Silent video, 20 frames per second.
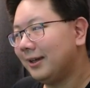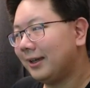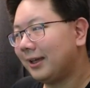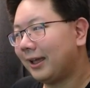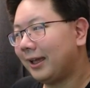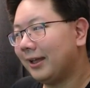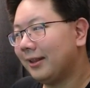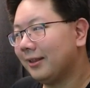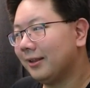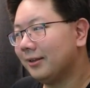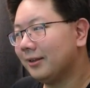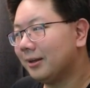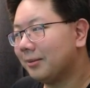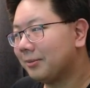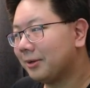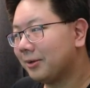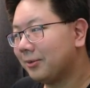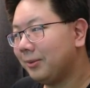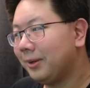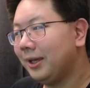And the
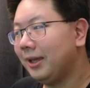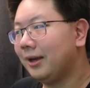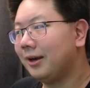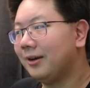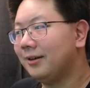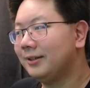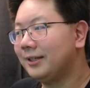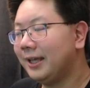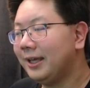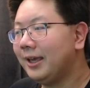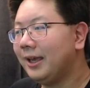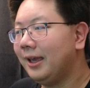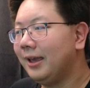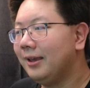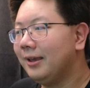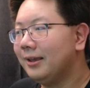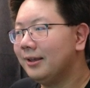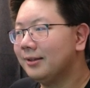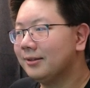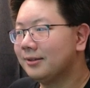number we are
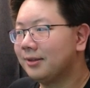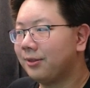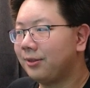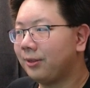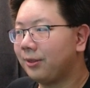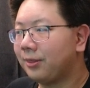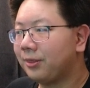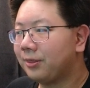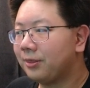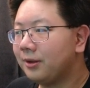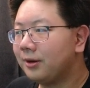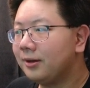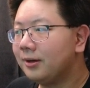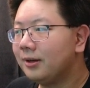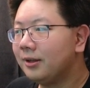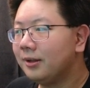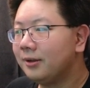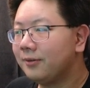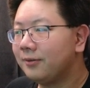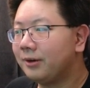taking is the
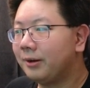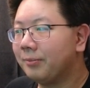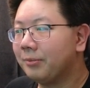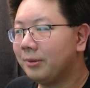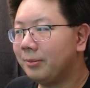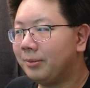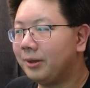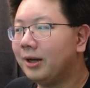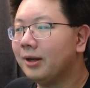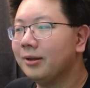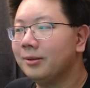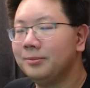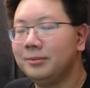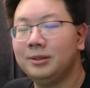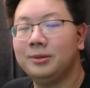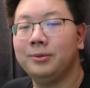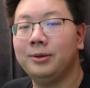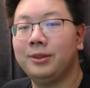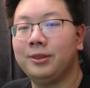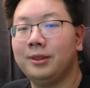third from the bottom
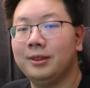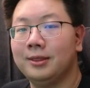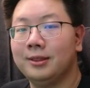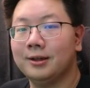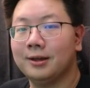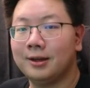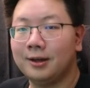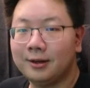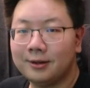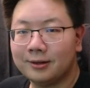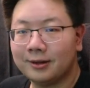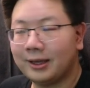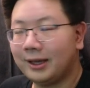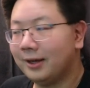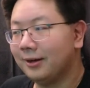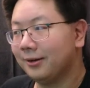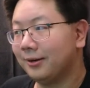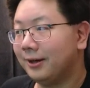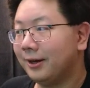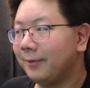within the color
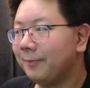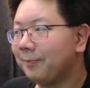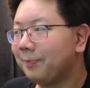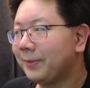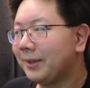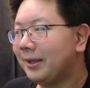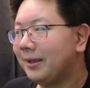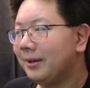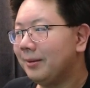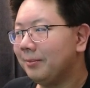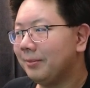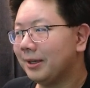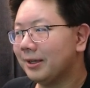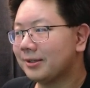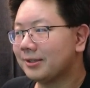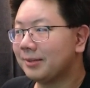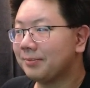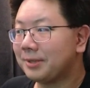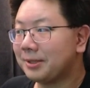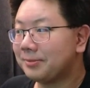category,
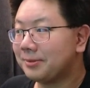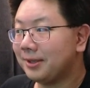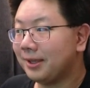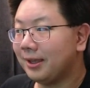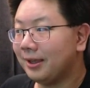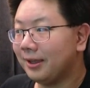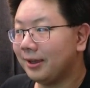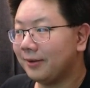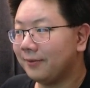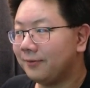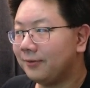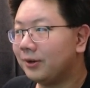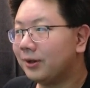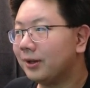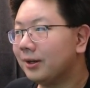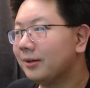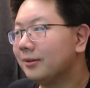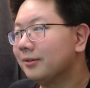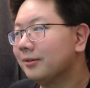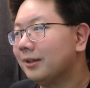because sometimes we can get
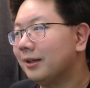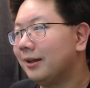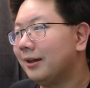4.